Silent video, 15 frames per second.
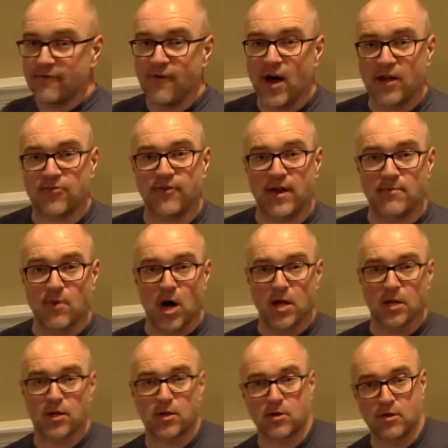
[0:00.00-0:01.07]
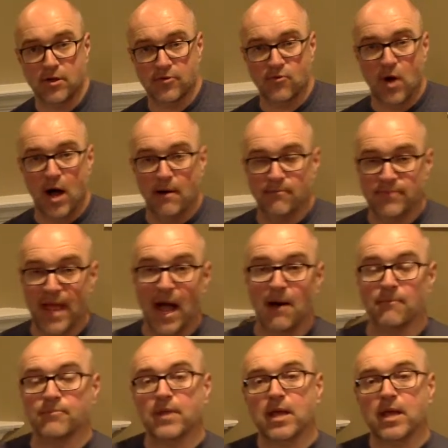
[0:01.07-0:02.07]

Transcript: a phosphate molecule as well. Now,